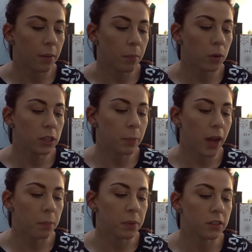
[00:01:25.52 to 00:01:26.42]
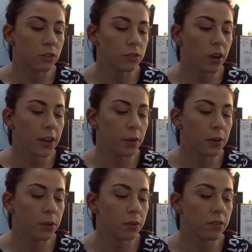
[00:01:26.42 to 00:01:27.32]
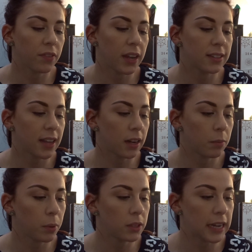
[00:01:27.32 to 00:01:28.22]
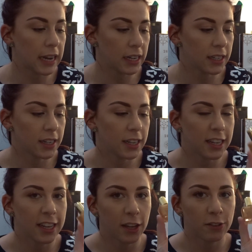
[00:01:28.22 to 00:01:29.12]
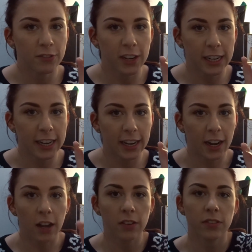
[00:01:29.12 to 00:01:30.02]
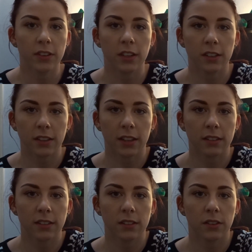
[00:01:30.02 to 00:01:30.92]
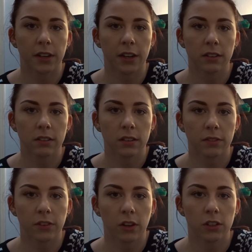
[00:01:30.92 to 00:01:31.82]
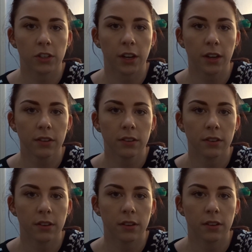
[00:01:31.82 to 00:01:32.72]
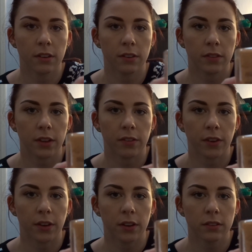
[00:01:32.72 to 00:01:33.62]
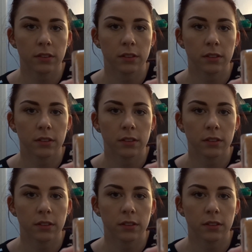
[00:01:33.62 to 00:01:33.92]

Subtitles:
multi-purpose dry oil face and body. Funnily enough, looks like this. Sorry guys, I forgot to show you. Focus.